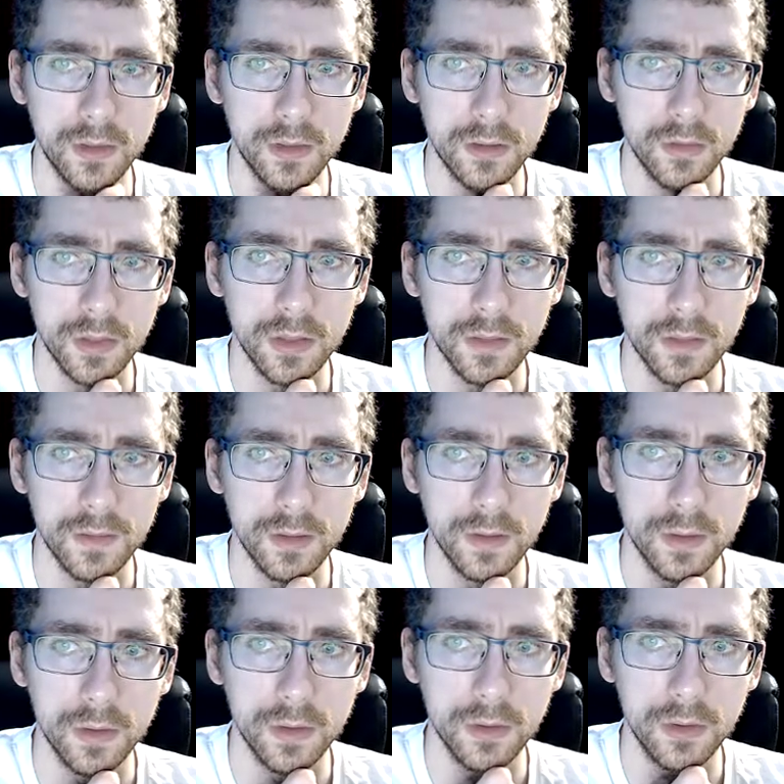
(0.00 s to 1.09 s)
civil
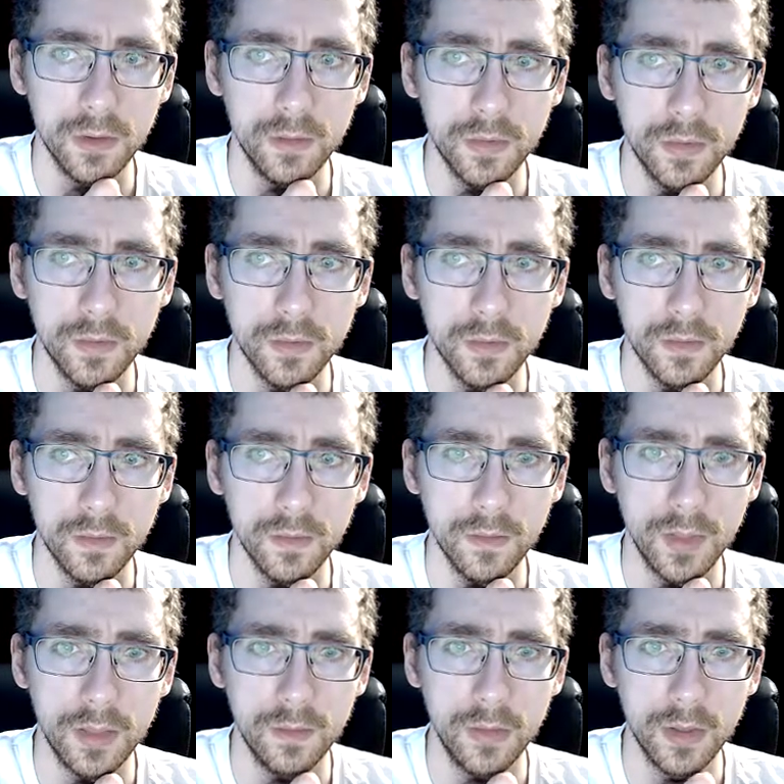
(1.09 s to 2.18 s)
liberties group
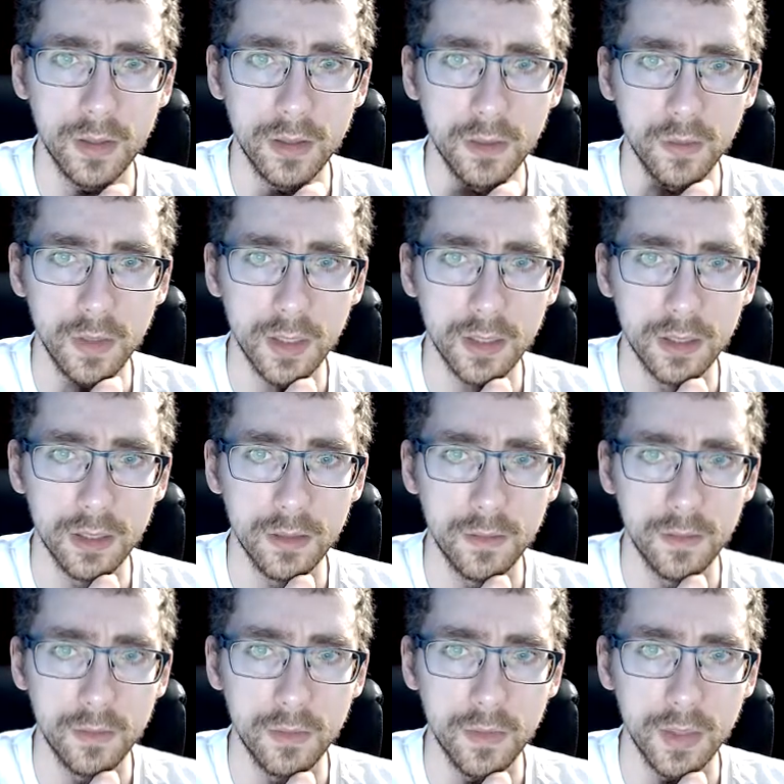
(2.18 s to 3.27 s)
Big Brother Watch
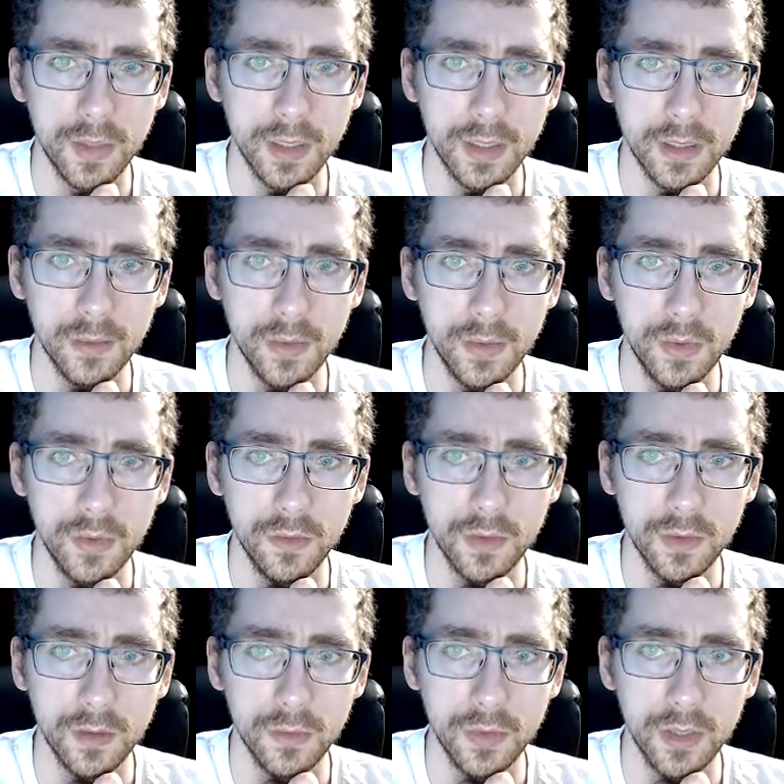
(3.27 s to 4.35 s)
branding the move
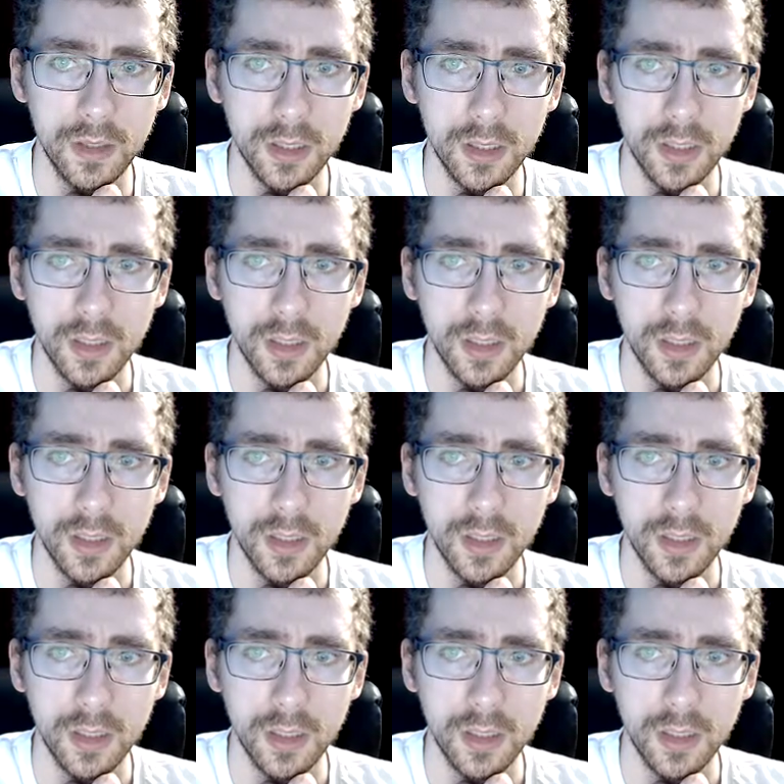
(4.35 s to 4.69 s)
a breach